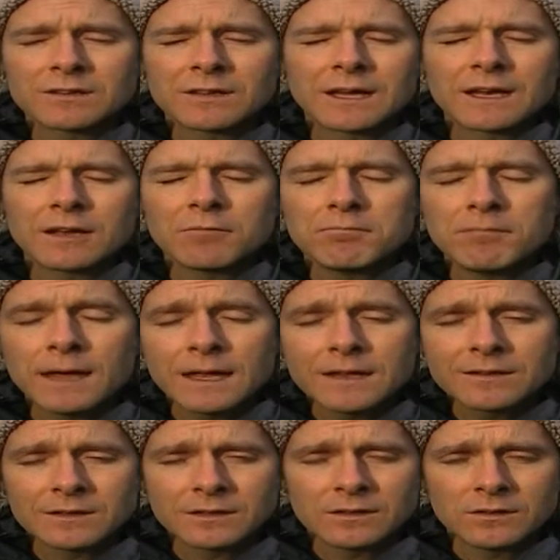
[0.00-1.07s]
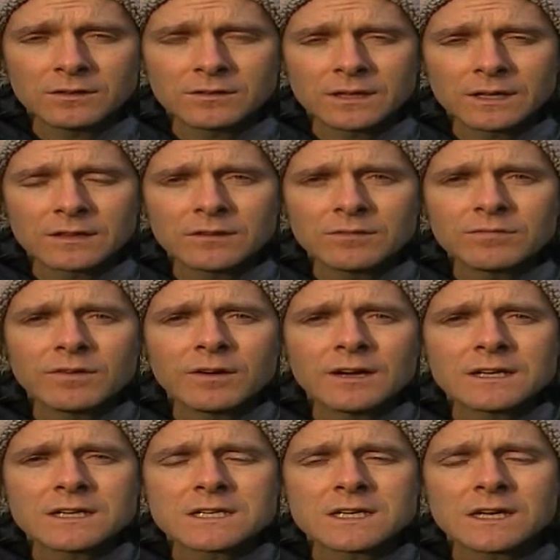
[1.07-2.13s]
that amazingness, that
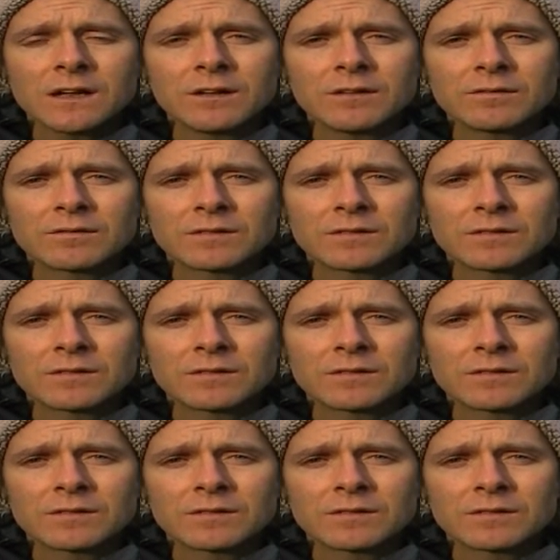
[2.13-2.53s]
divine self.